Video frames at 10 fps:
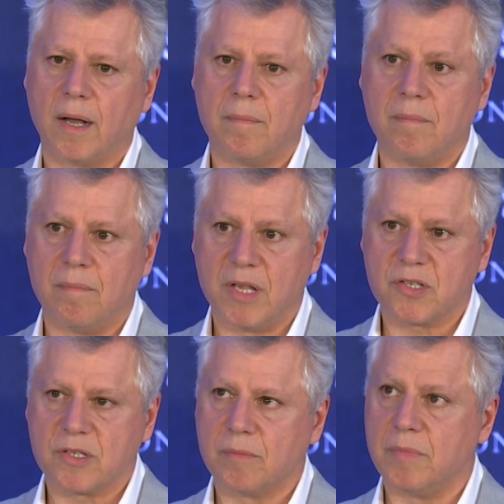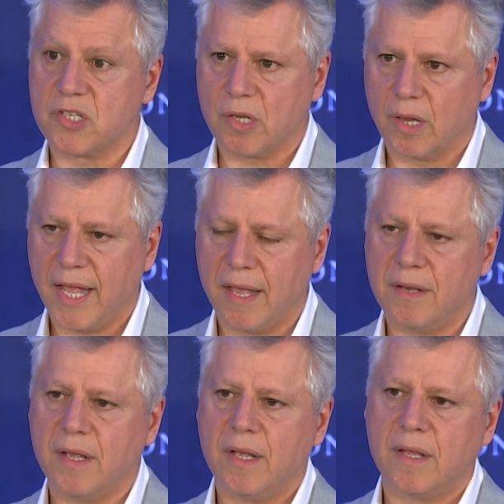
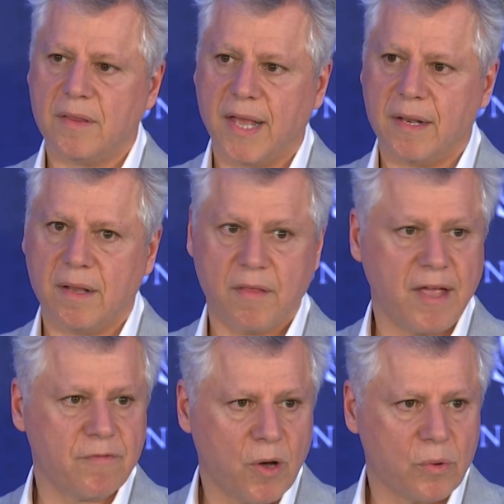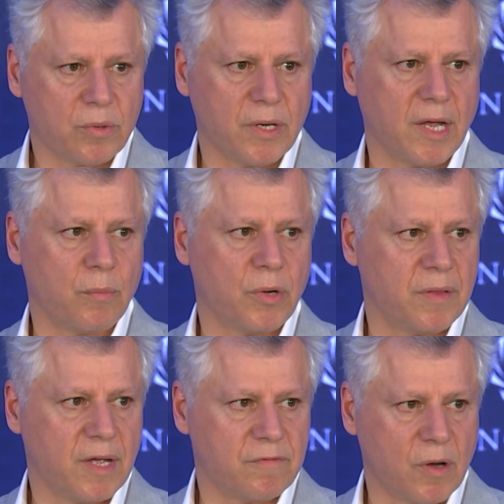misled, then they vote. And when
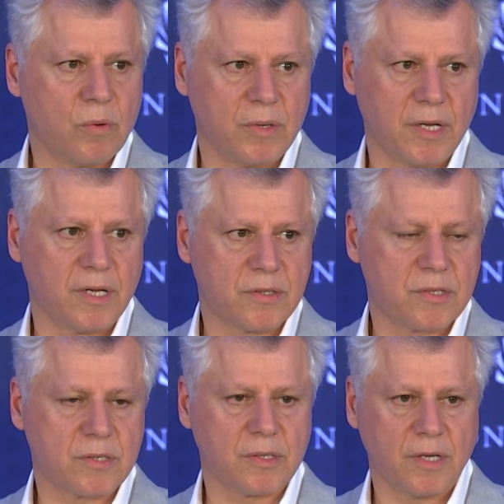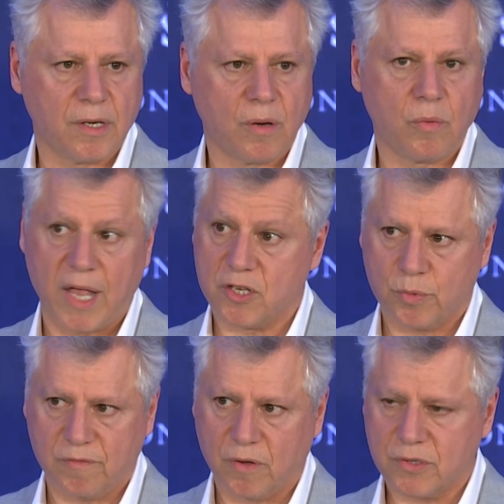they vote, it's, as
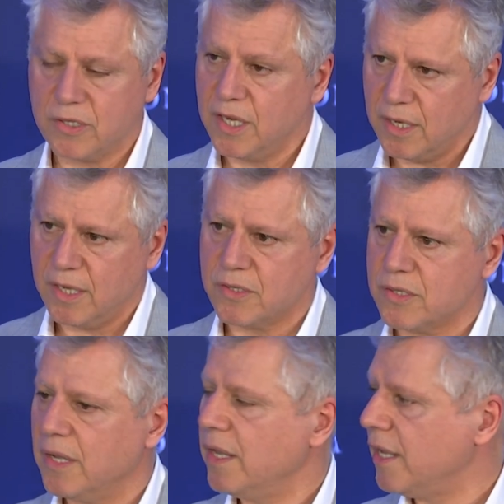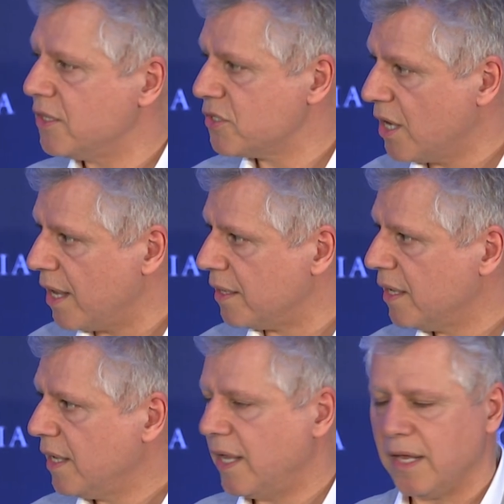we've all seen, it's done.
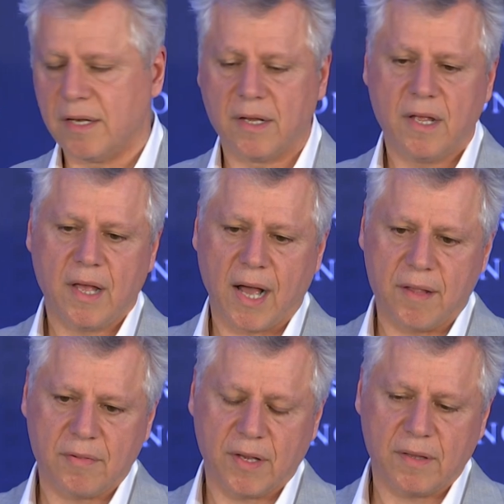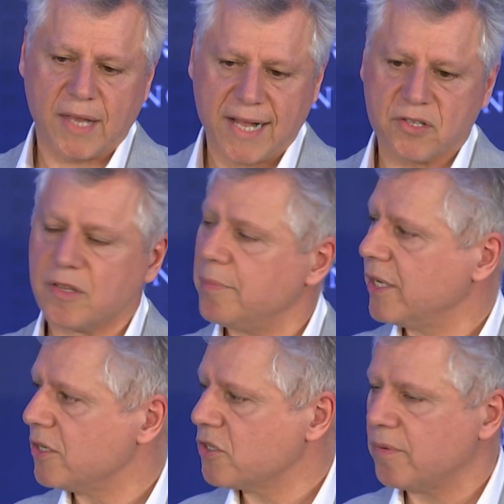And I think that's the
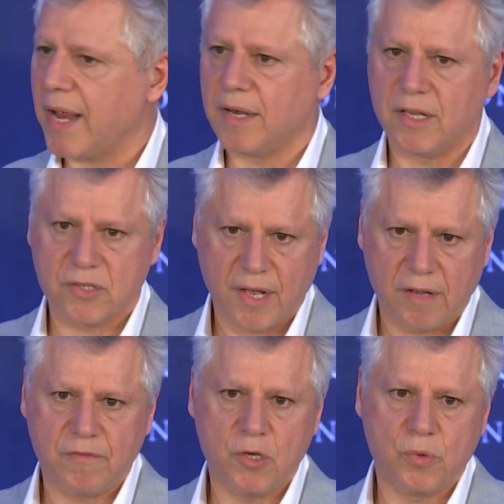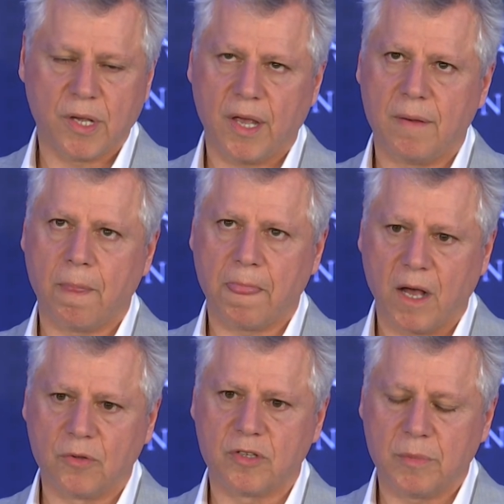biggest threat, is that if you can
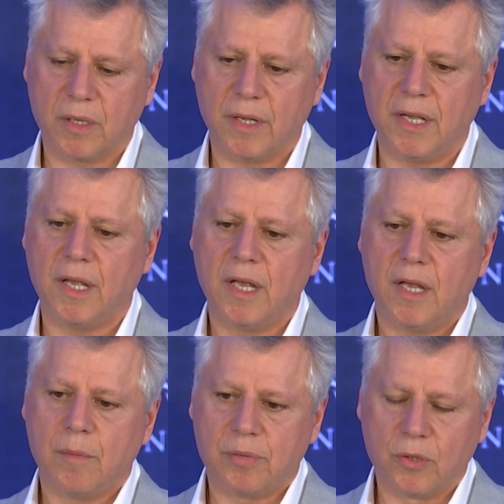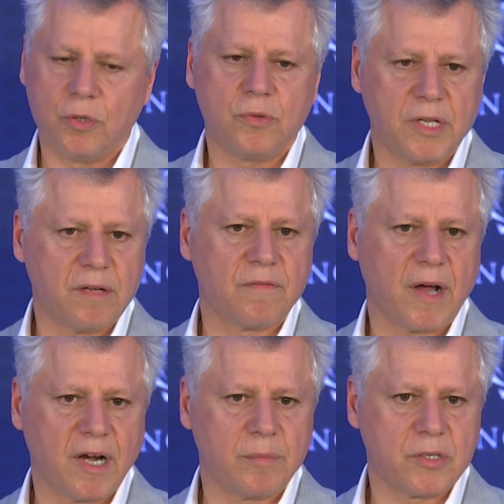ultimately pollute the
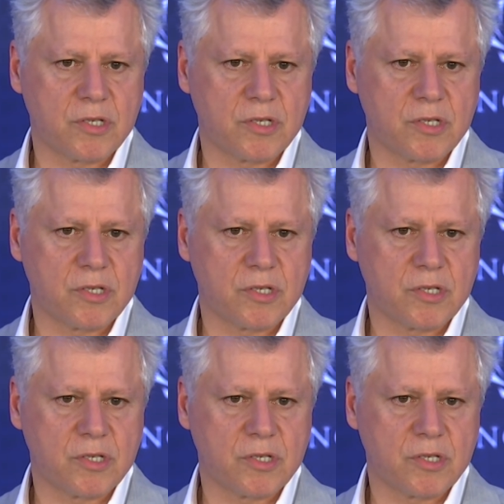environment